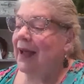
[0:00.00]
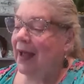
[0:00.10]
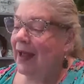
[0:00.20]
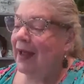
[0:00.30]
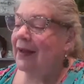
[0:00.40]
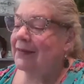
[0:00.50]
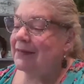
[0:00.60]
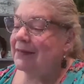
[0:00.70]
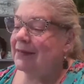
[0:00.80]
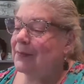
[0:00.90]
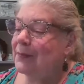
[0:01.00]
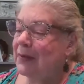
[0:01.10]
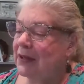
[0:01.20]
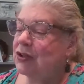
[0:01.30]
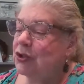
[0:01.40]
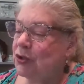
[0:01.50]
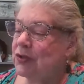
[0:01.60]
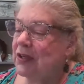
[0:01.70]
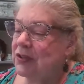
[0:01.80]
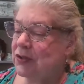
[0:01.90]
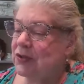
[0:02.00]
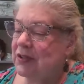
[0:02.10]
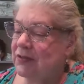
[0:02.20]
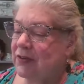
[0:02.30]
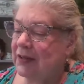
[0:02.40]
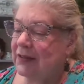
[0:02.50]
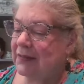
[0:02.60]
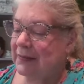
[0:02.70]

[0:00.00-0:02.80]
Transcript: and pick and choose as you see fit.